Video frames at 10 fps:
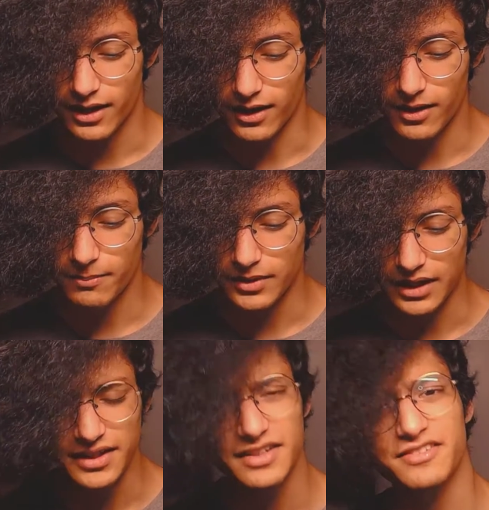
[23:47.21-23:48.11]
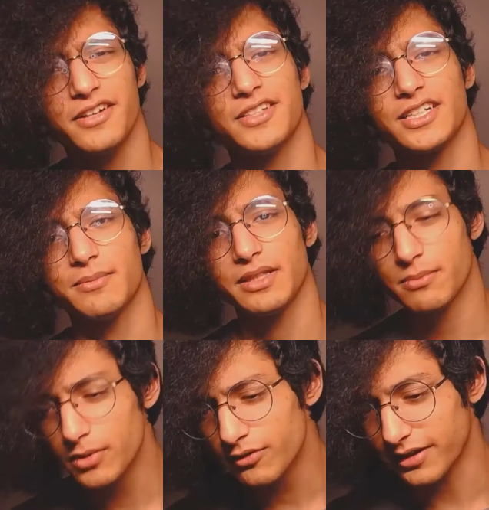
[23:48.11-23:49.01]
And then he started talking about the
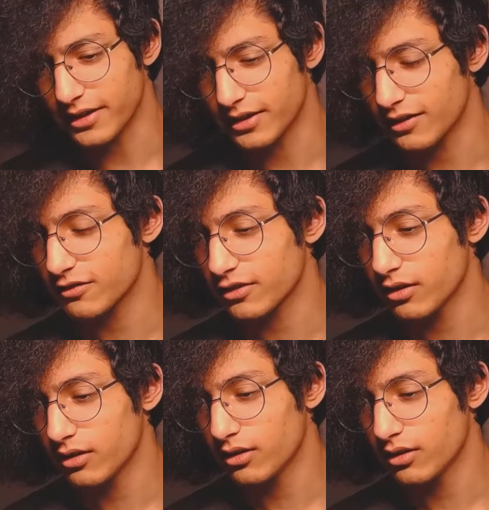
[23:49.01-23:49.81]
movie, and I was like,